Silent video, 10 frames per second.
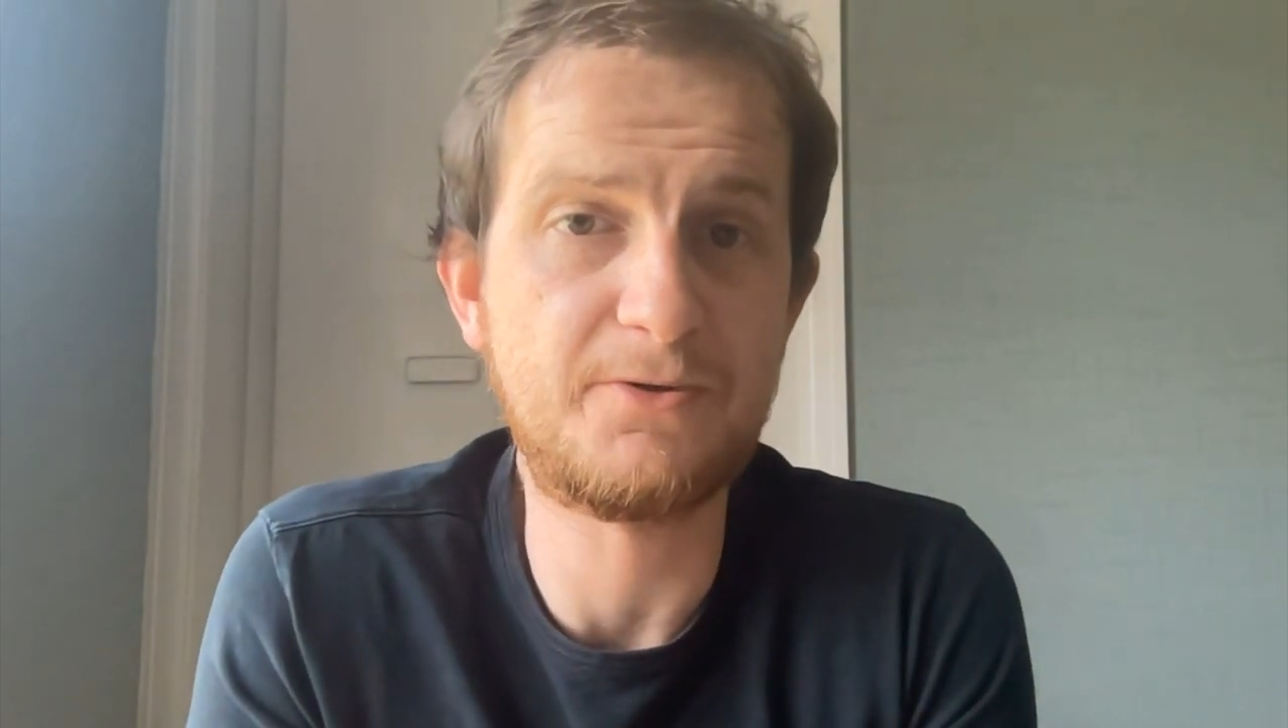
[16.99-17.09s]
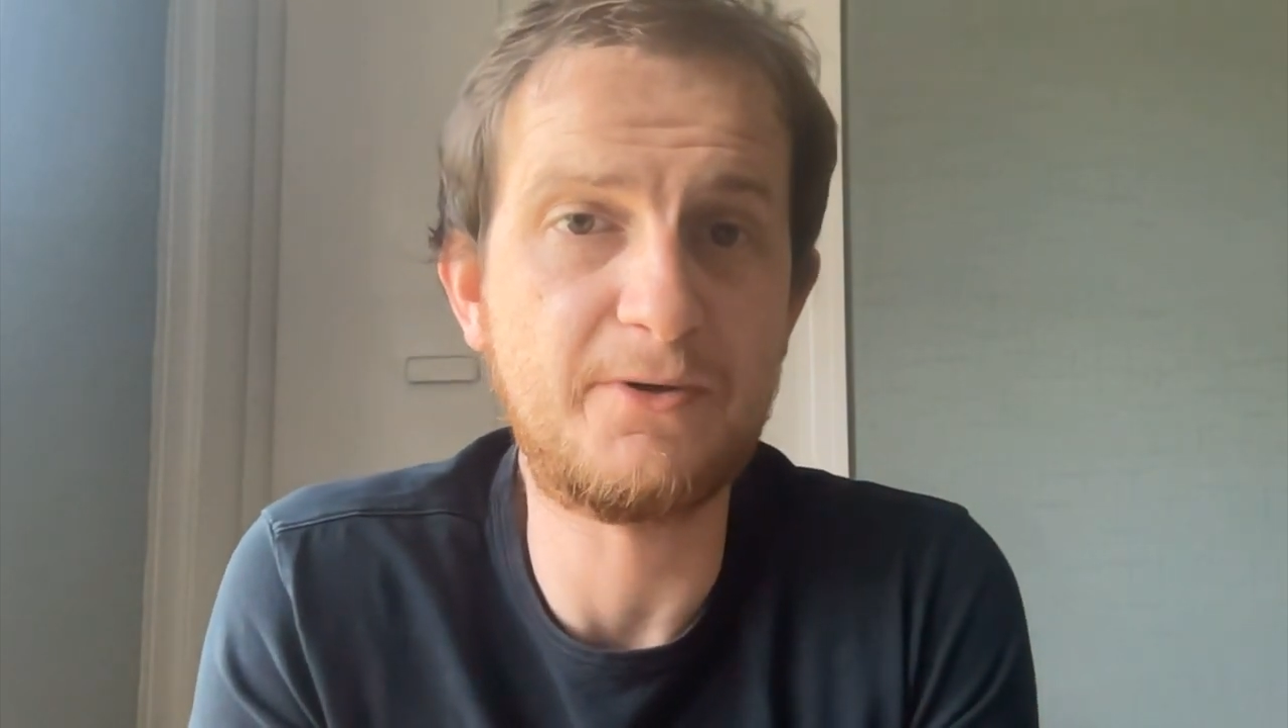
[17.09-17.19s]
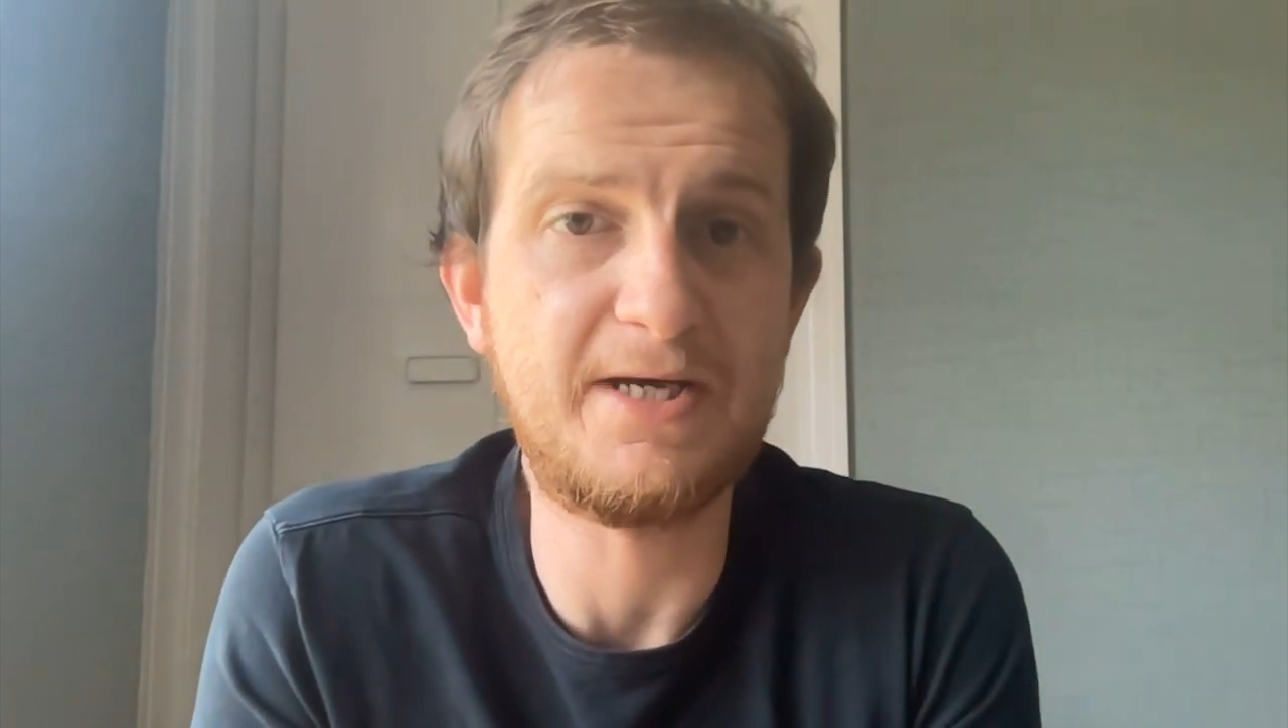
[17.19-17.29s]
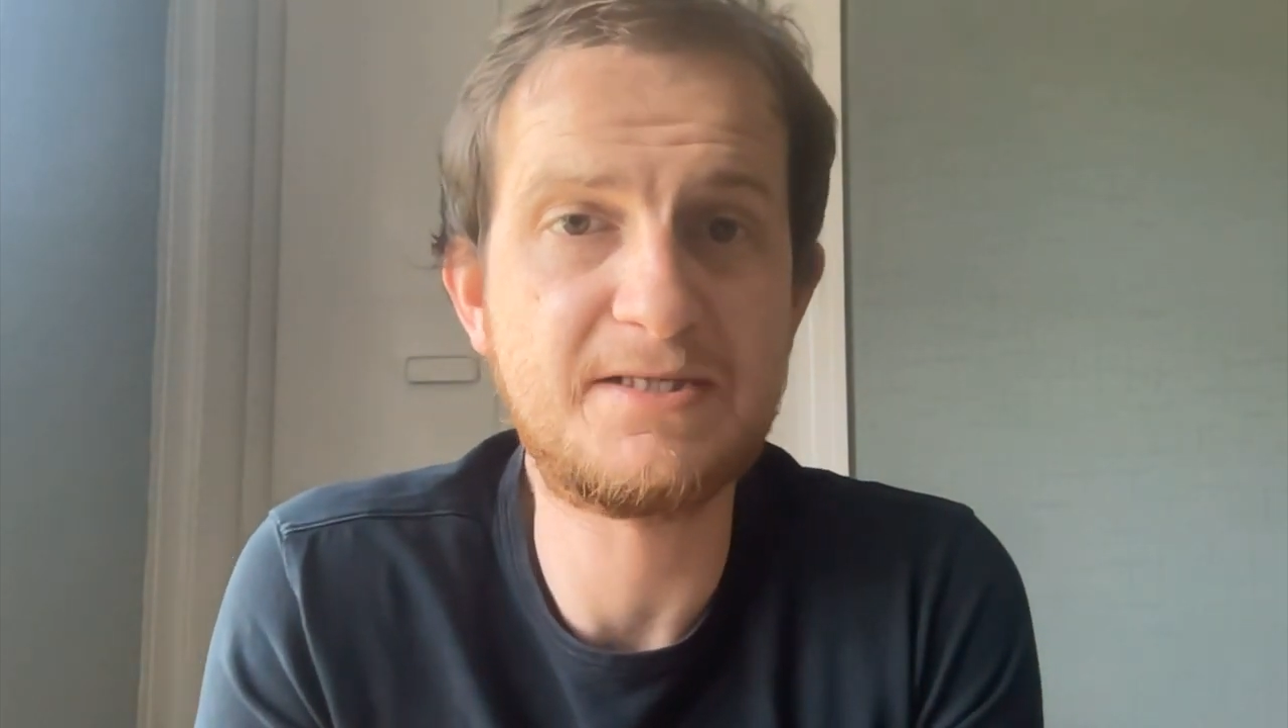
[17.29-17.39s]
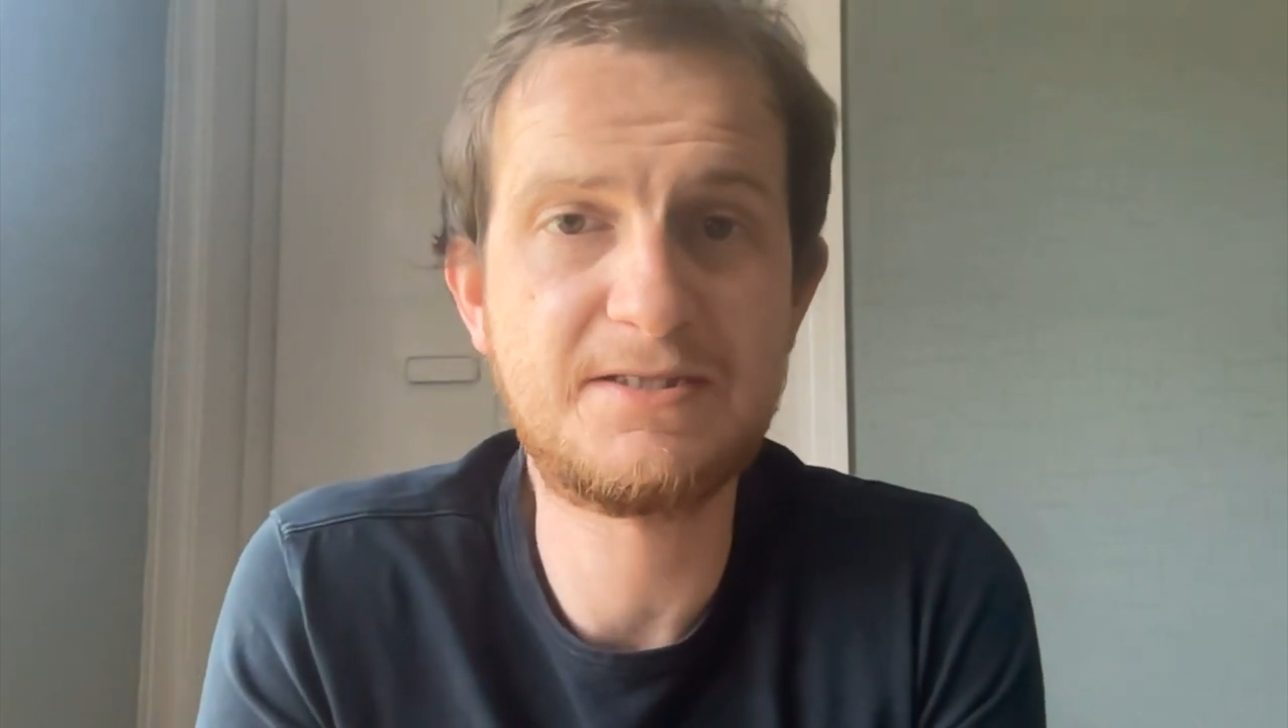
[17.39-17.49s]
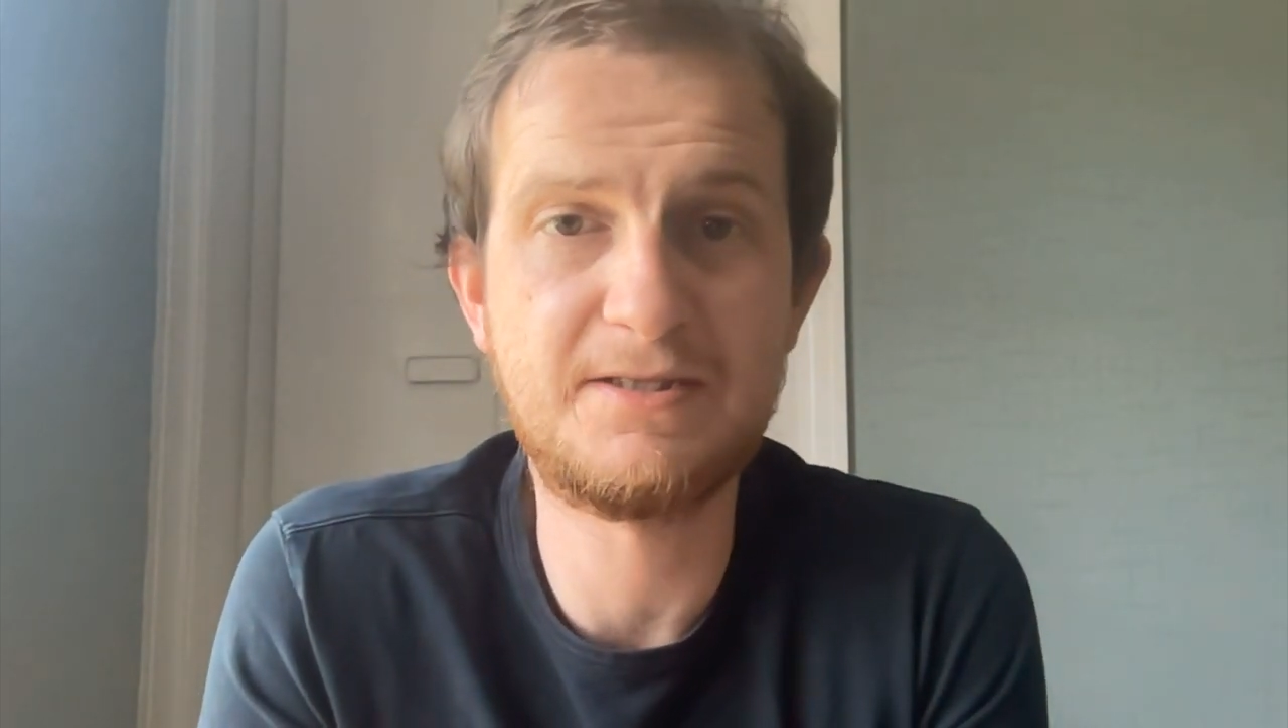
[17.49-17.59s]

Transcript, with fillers: requests